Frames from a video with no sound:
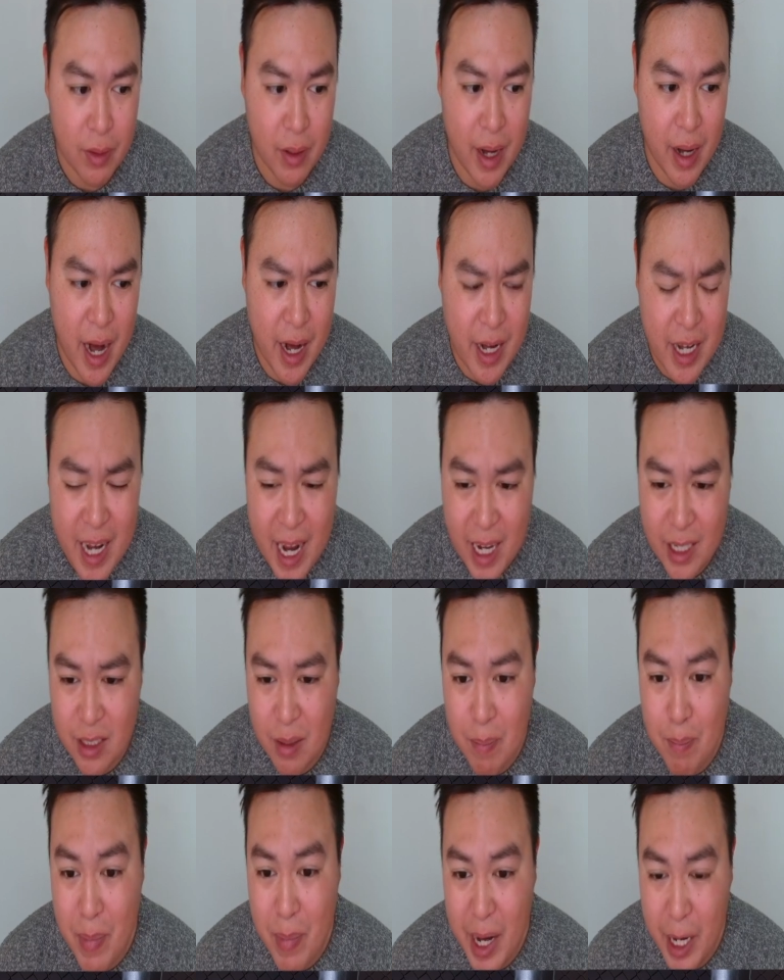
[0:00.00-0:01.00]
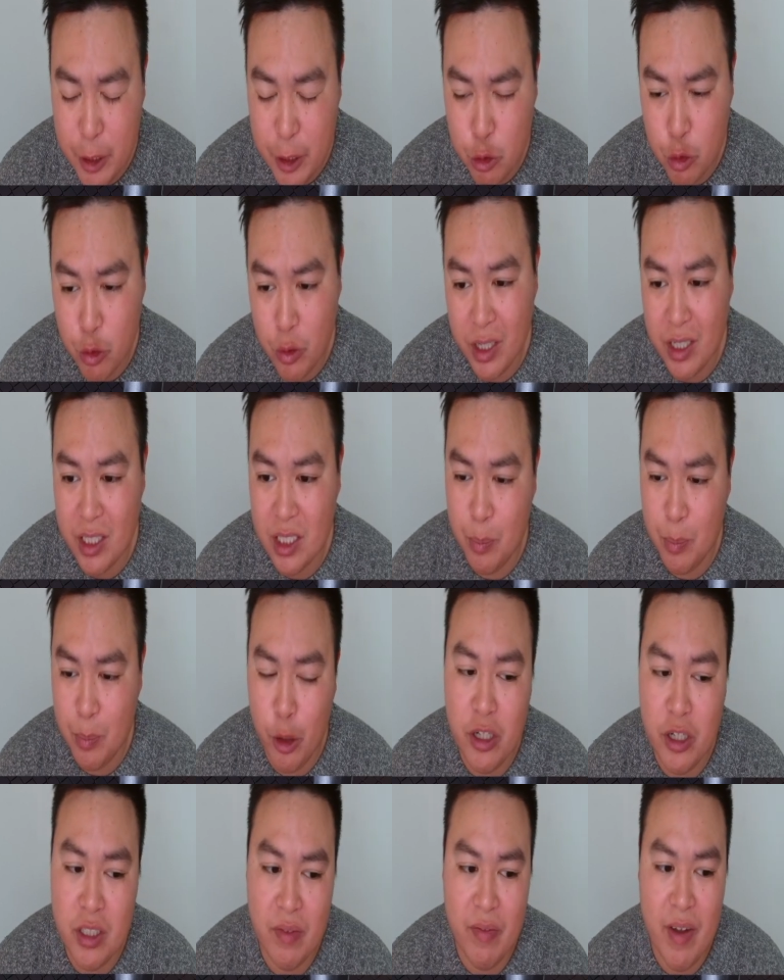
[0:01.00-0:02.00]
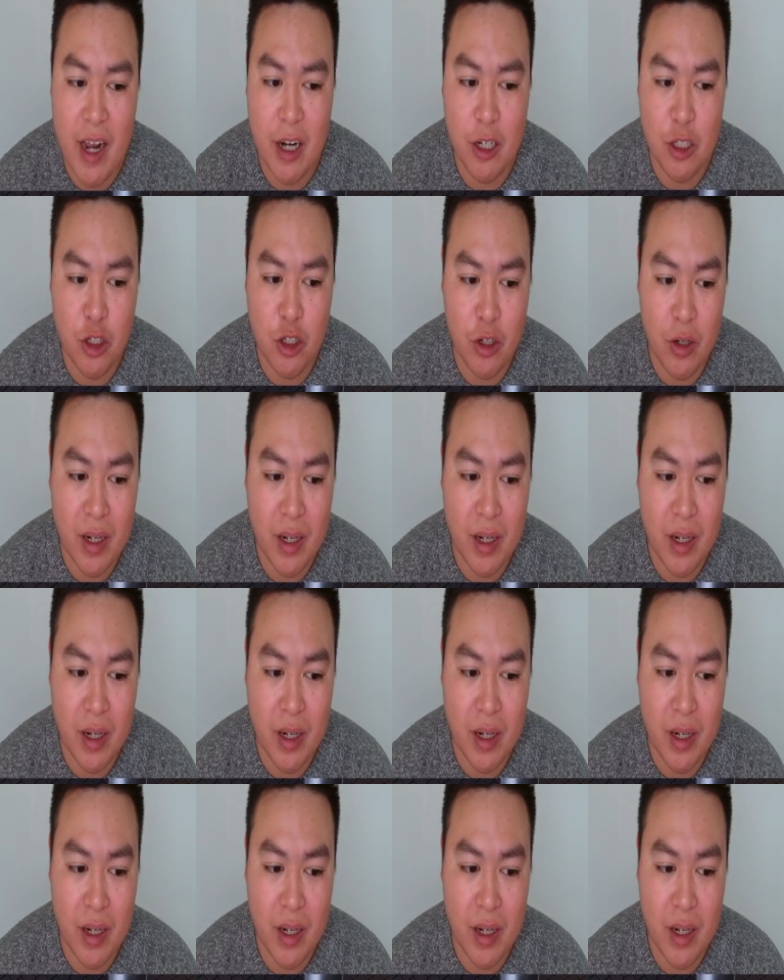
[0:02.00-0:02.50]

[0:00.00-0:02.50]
and he has a major experience advantage here.